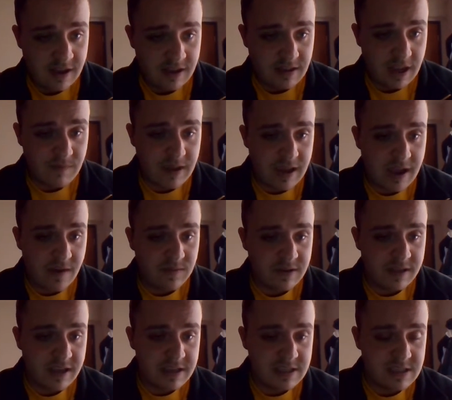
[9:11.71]
leaving
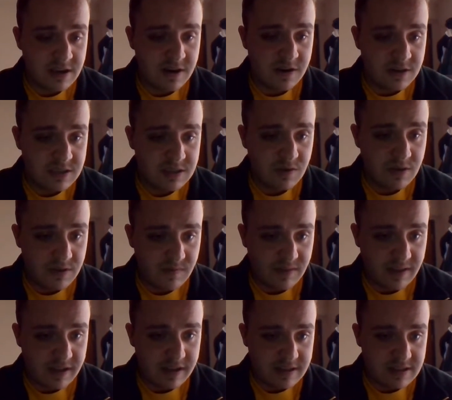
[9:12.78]
after this year, so
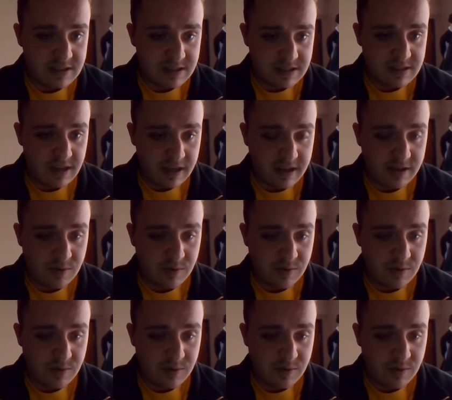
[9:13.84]
it